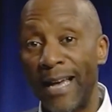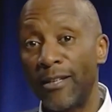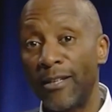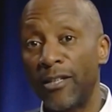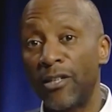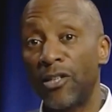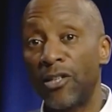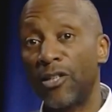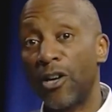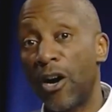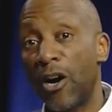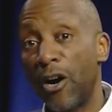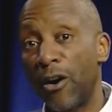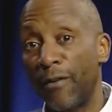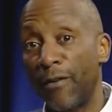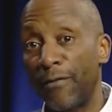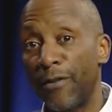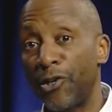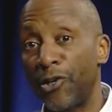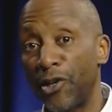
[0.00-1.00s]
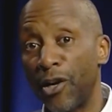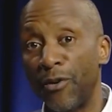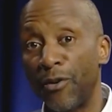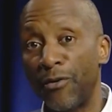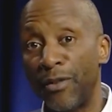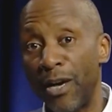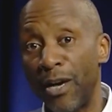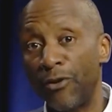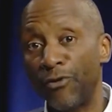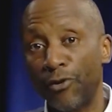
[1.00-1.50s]
star of the show,
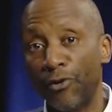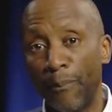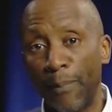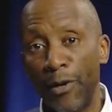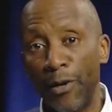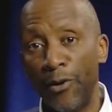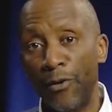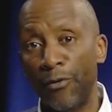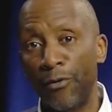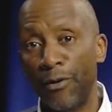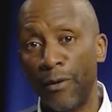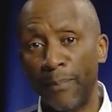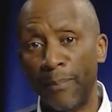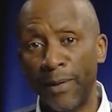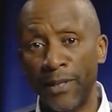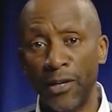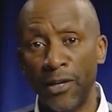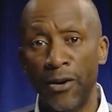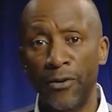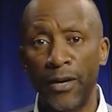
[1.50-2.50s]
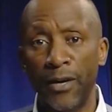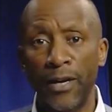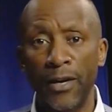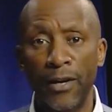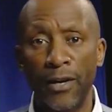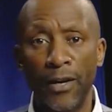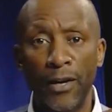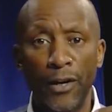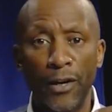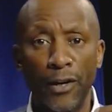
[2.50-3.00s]
the entrepreneur or the biz owner,
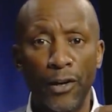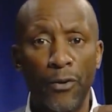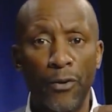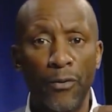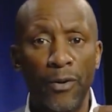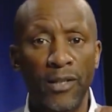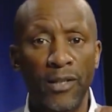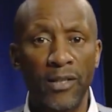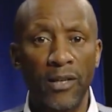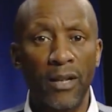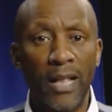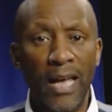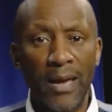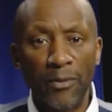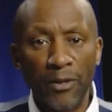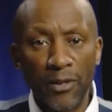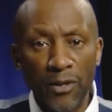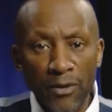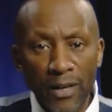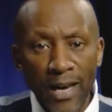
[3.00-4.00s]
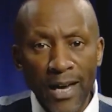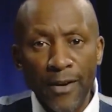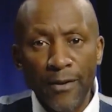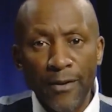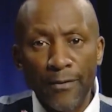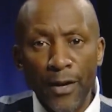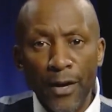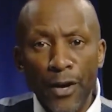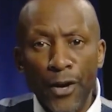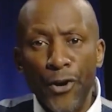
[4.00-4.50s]
you are still able to kind
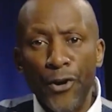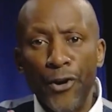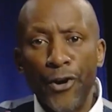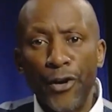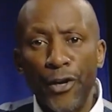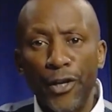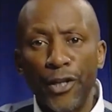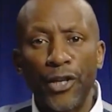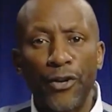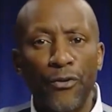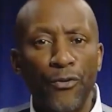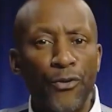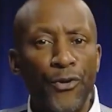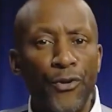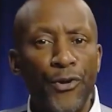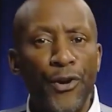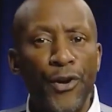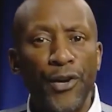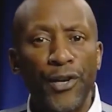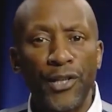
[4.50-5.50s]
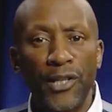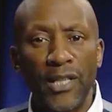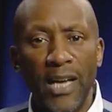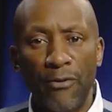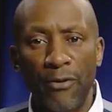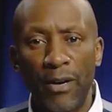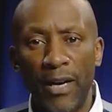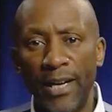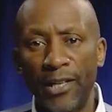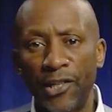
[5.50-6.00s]
of nurture or nurse that
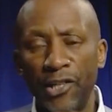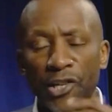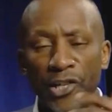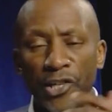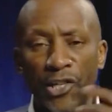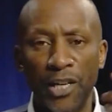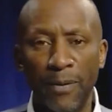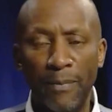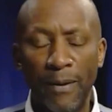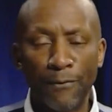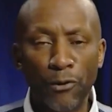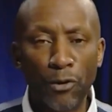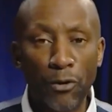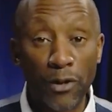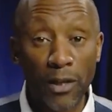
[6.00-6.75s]
relationship. I've talked